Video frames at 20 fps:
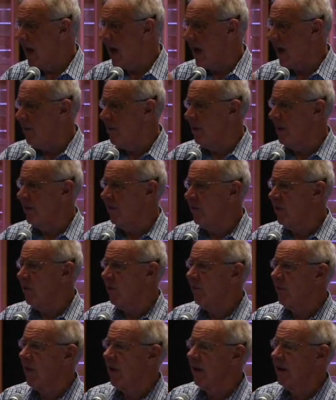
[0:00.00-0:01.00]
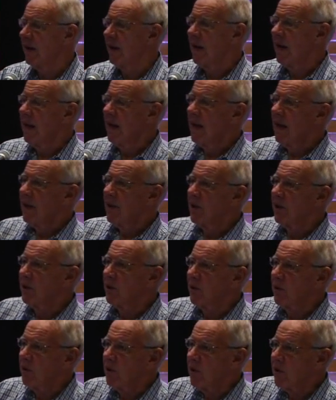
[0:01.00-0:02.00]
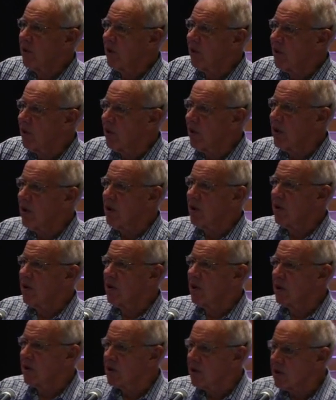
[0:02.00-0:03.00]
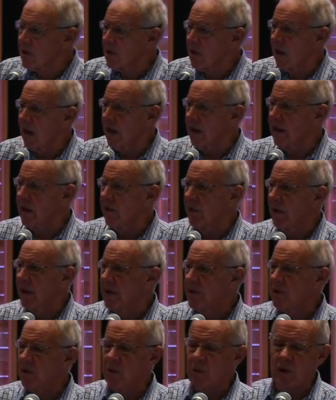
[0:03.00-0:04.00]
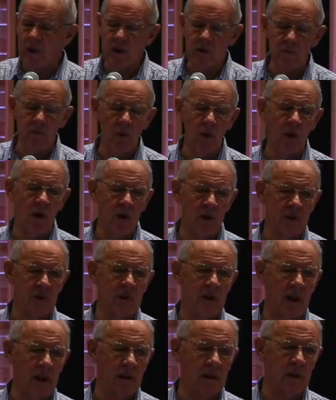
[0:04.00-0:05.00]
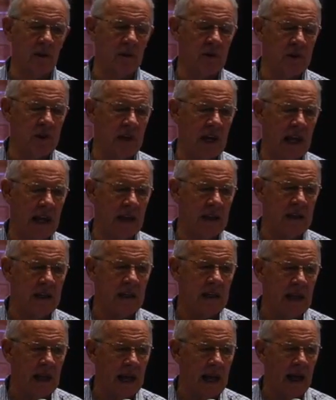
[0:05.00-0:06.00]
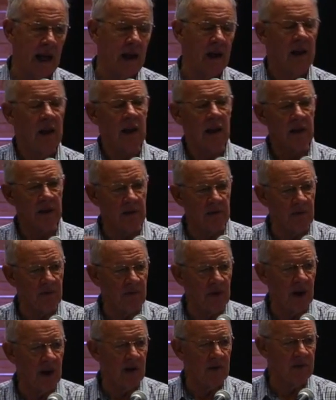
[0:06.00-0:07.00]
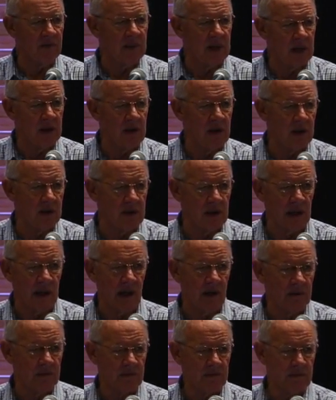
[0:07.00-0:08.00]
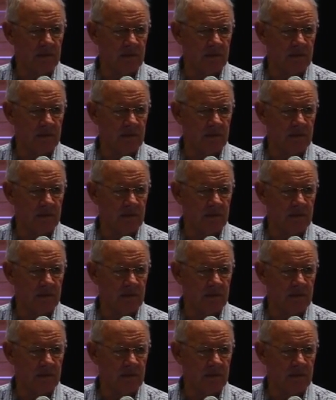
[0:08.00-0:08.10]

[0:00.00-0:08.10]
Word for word: How many of you finding that, that the society around you is more hostile to Christianity now than five, ten years ago.